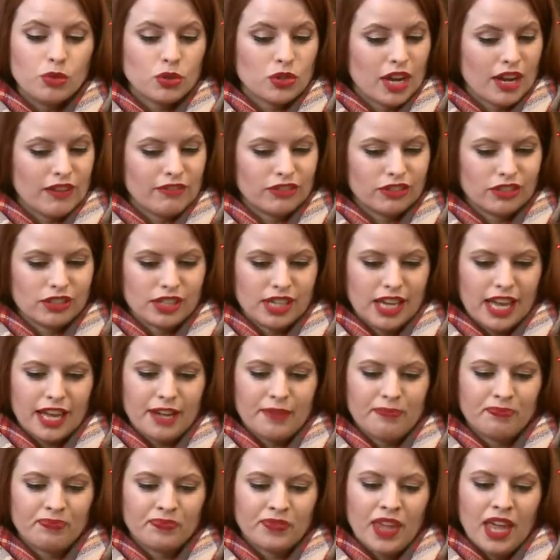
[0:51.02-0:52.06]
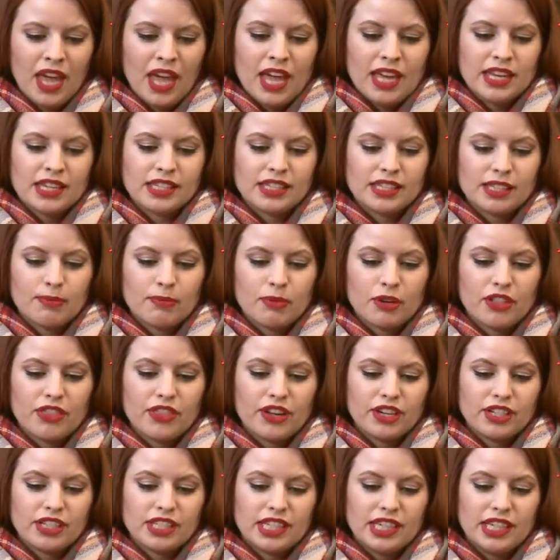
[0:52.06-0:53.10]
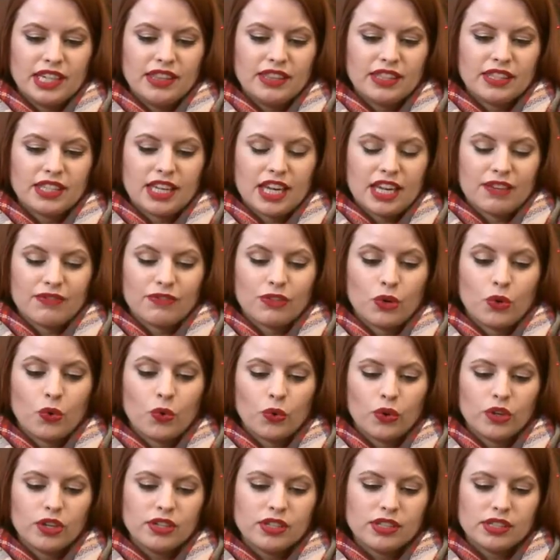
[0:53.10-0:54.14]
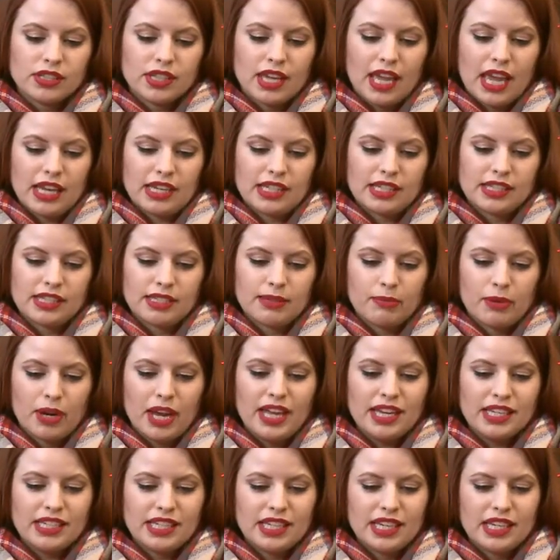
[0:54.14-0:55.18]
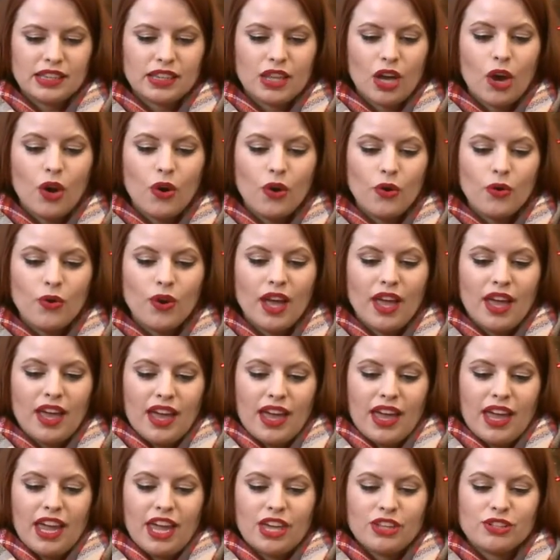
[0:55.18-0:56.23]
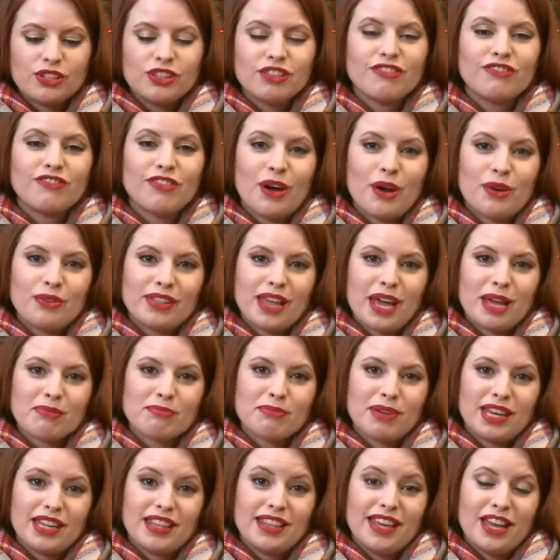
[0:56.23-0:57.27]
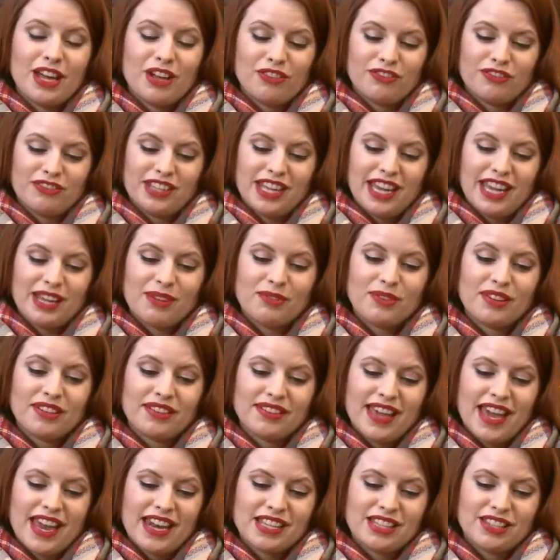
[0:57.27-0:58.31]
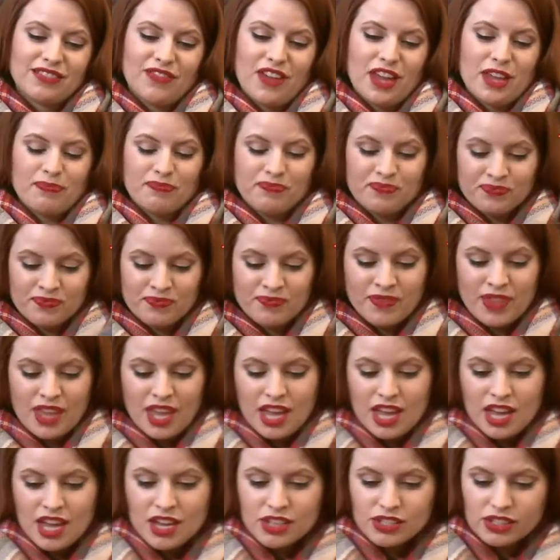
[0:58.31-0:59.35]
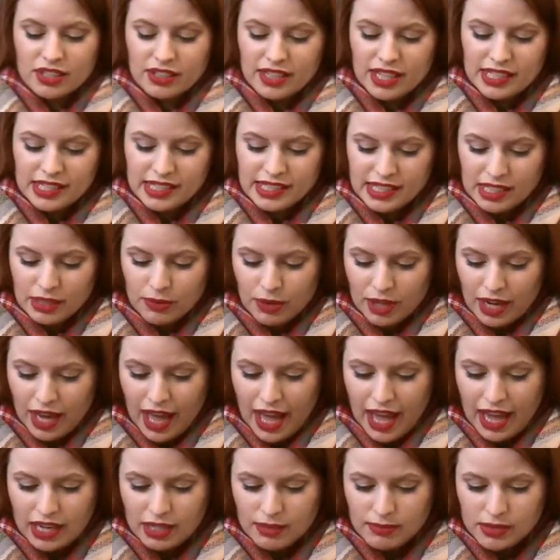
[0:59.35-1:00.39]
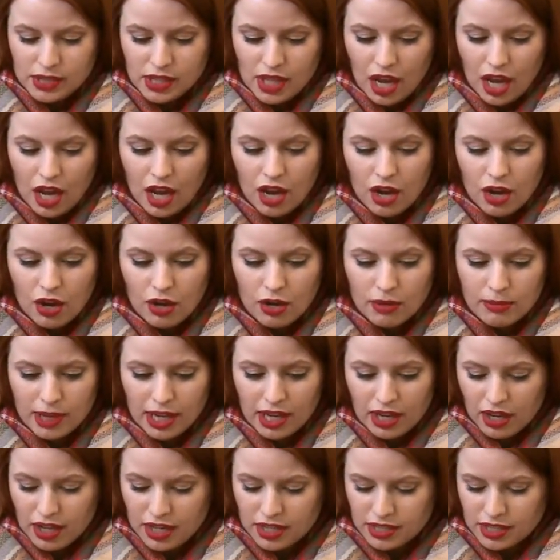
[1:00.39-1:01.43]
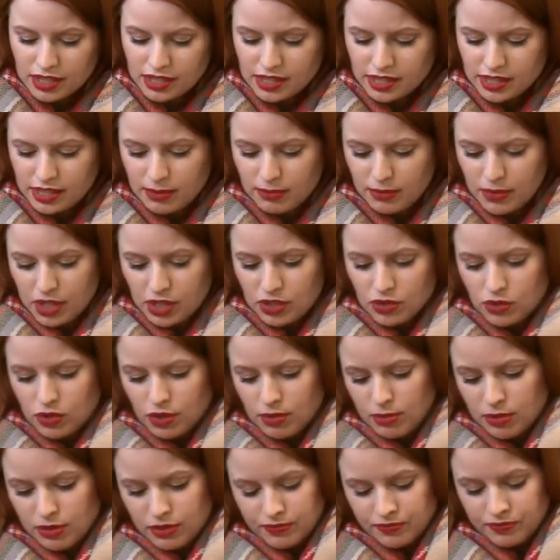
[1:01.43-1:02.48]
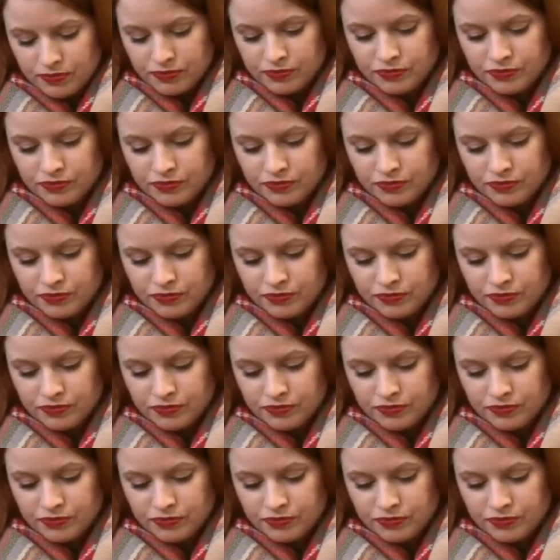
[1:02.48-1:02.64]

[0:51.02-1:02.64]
Traveler Day. December 13th, Day of the Horse, and December 18th, oh, answer the phone like Buddy the Elf Day. Well, that is fun. So let's see what items, oh my gosh, I see something adorable